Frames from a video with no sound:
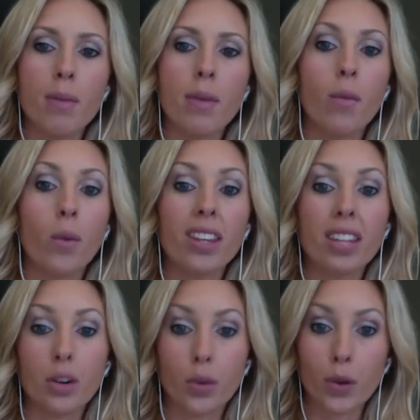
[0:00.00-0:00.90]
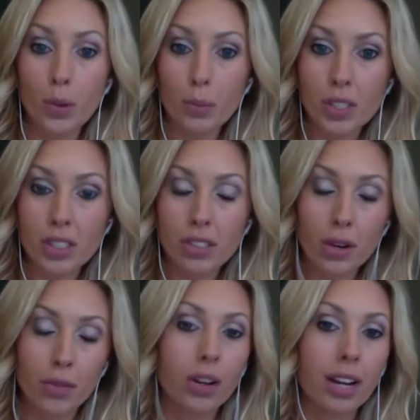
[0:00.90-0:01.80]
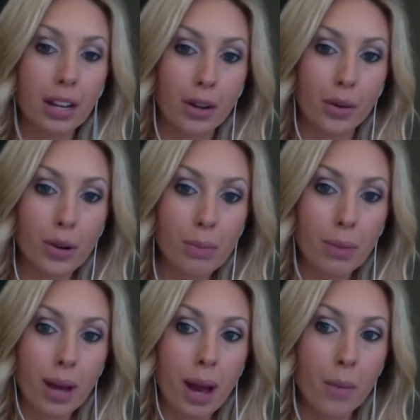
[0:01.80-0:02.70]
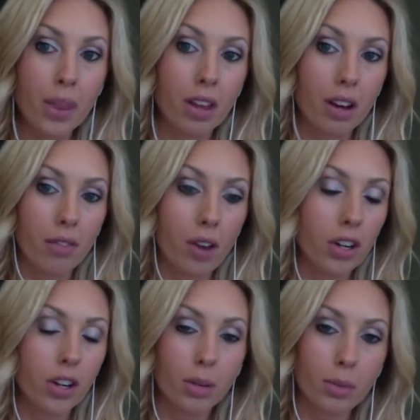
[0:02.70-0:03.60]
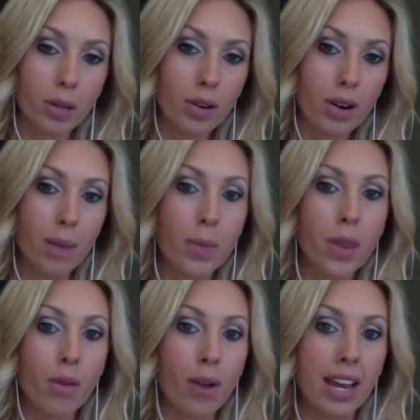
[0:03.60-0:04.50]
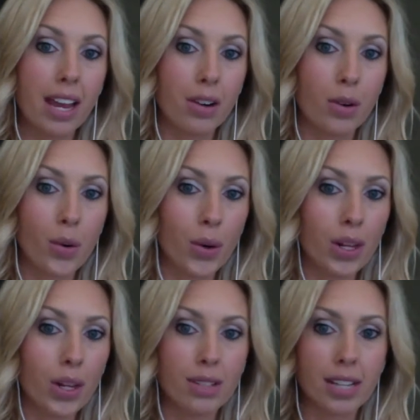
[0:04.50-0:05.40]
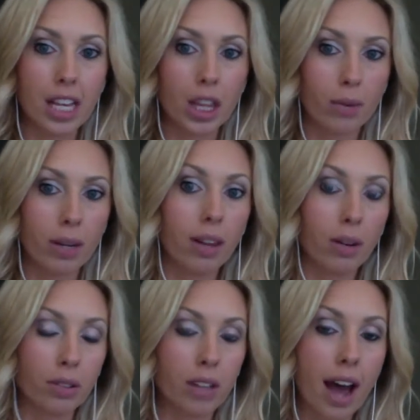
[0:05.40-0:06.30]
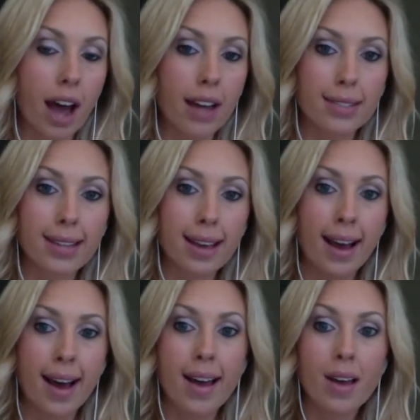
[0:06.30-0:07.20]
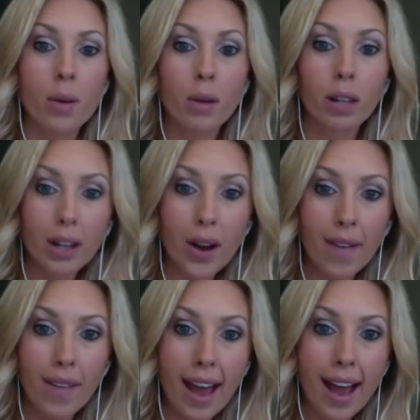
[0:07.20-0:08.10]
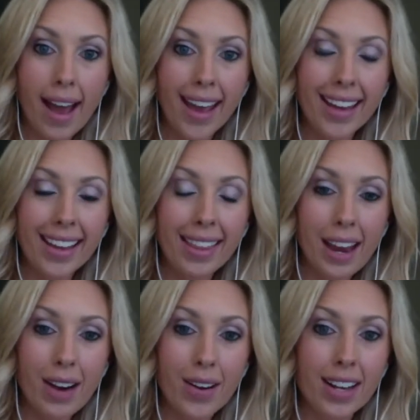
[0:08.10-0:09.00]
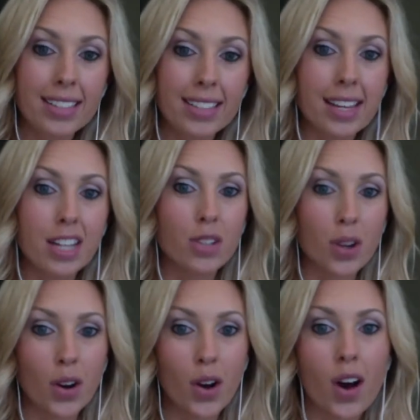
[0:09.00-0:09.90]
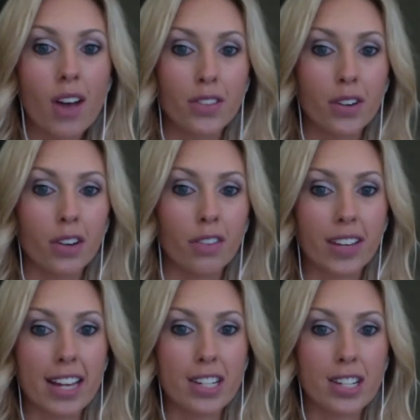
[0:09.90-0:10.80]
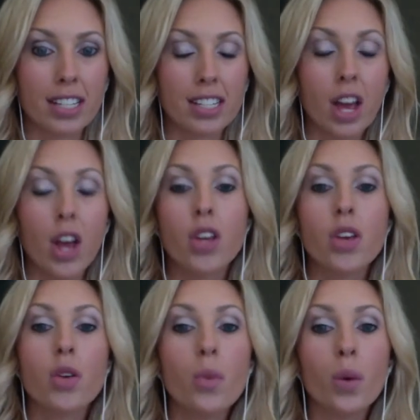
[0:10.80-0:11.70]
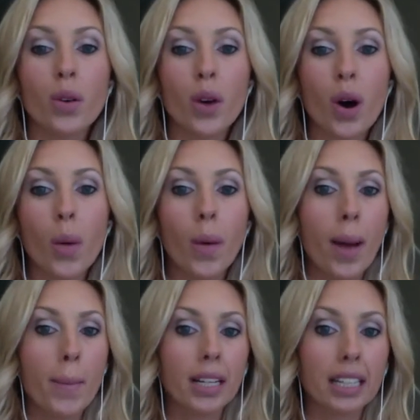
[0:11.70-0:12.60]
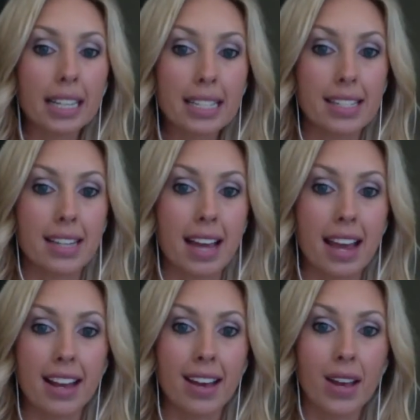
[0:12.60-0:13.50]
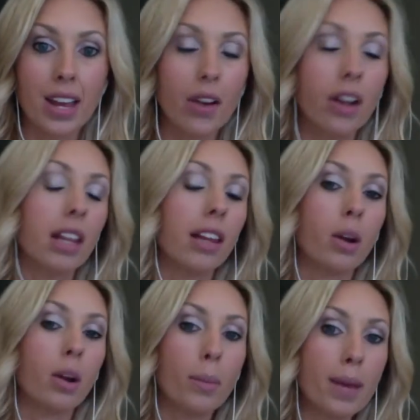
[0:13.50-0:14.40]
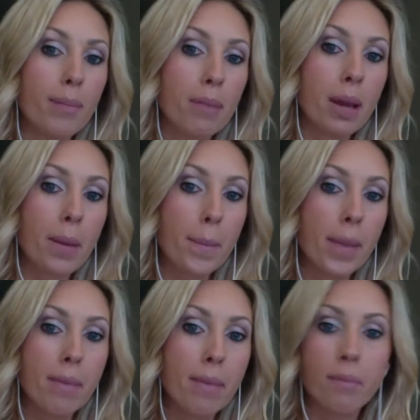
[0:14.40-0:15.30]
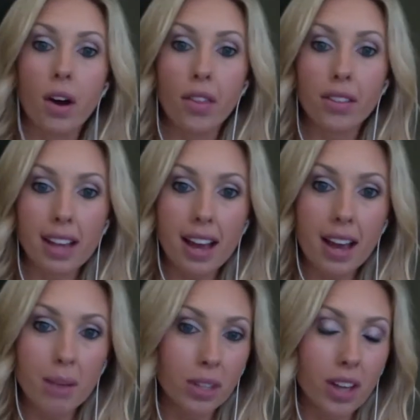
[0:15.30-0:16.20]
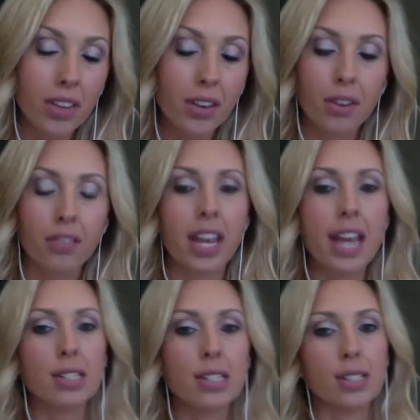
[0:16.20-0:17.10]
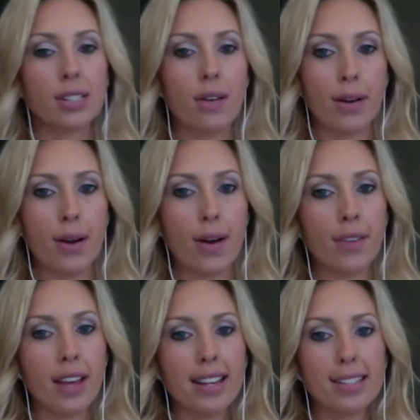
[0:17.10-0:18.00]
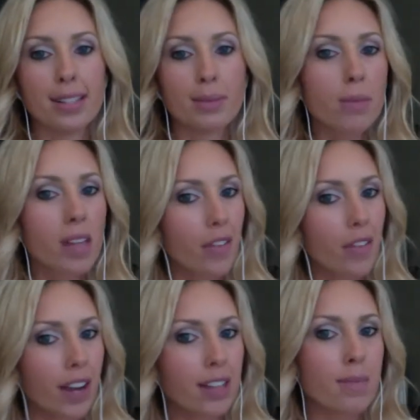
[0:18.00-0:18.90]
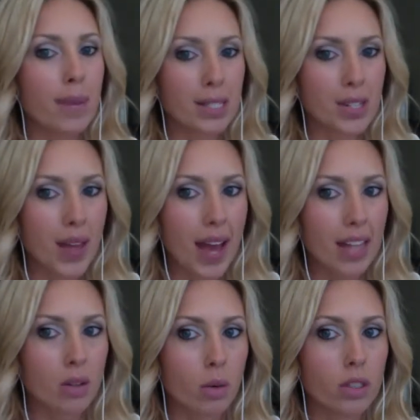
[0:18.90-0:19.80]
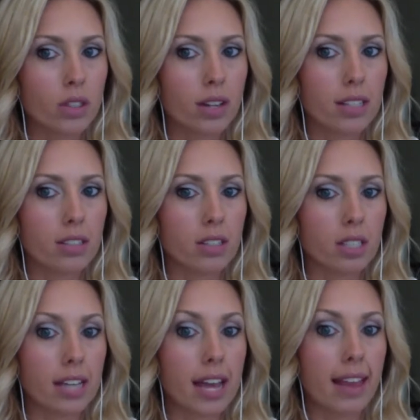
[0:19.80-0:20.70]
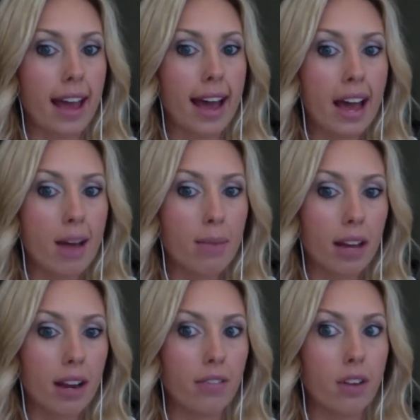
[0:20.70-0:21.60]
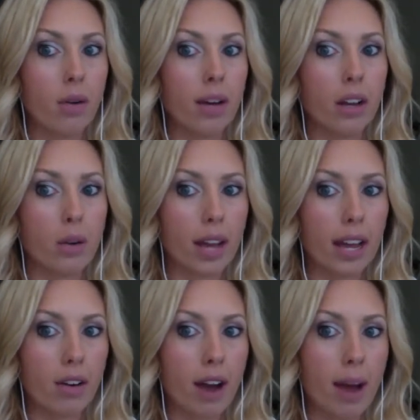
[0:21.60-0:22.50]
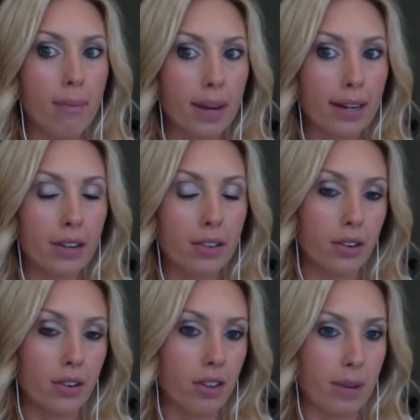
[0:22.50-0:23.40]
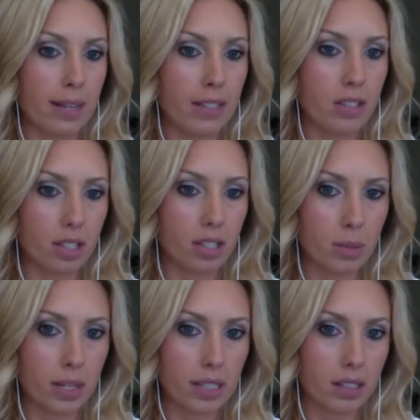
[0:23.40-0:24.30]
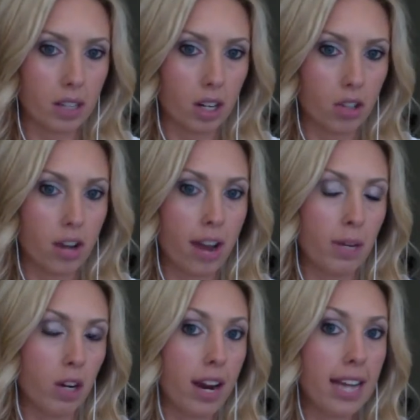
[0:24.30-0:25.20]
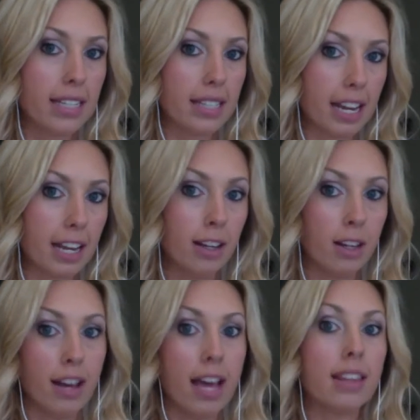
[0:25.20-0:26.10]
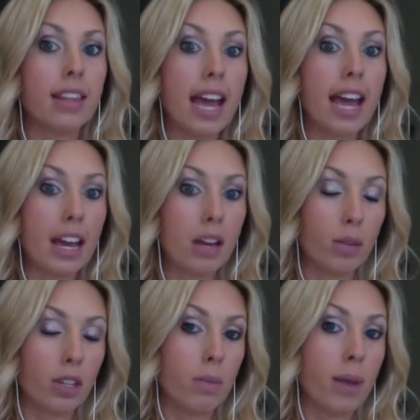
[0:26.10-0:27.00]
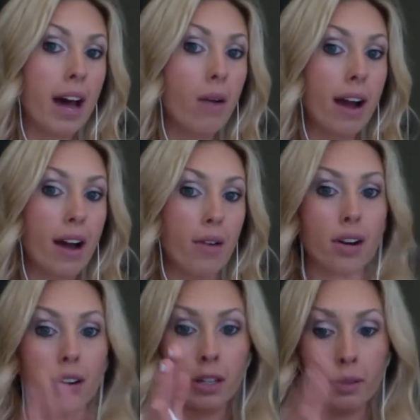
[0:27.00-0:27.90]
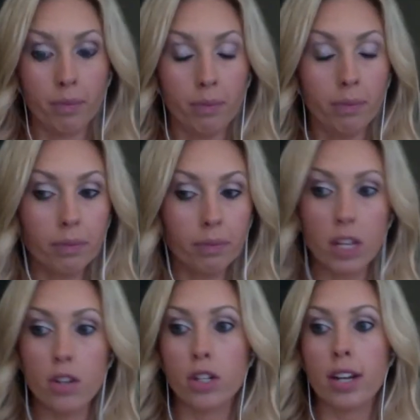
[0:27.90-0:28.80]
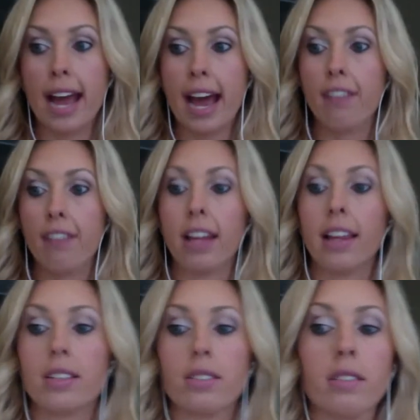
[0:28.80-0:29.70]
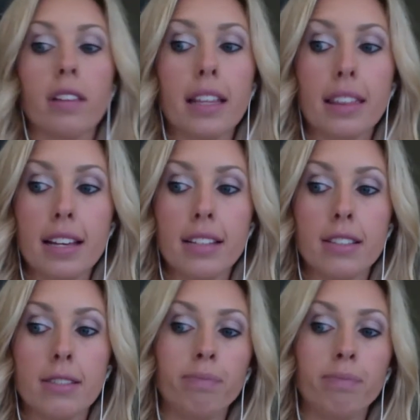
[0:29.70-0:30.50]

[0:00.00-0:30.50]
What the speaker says: With groups, so if you're in a group, on your computer, up in the right-hand corner, there's like 3 little dots. Click on that, and in there, it can say turn off notifications. You will go ballistic hearing the little beep, beep, beep all the time with all the notifications going off. Sometimes I forget to mention that, so I want you guys to just get in the habit of knowing, okay, crap, I need to turn off my messages because it's going to drive me crazy. And then with your power hour, you should have a list like this.